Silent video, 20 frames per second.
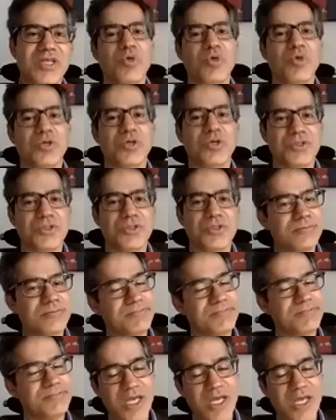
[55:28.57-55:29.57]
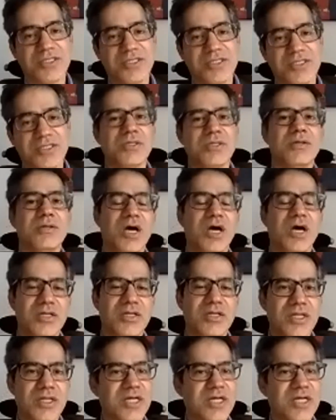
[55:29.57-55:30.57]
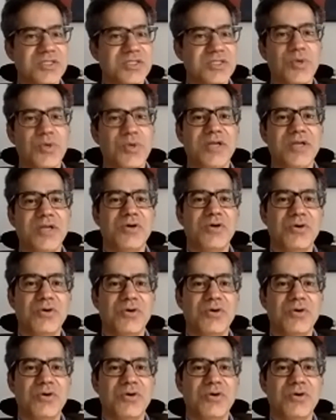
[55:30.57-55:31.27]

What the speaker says: So yes, I think that's the way to go.